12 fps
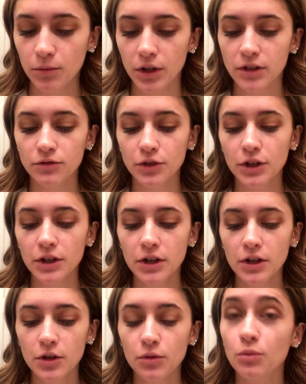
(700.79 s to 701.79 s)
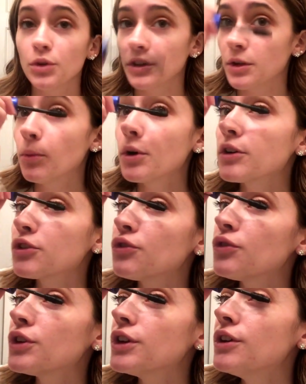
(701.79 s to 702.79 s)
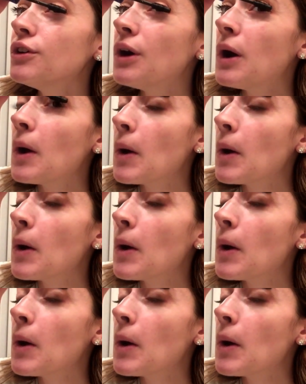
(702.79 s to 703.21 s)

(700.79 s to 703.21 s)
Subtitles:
whatever really works for you.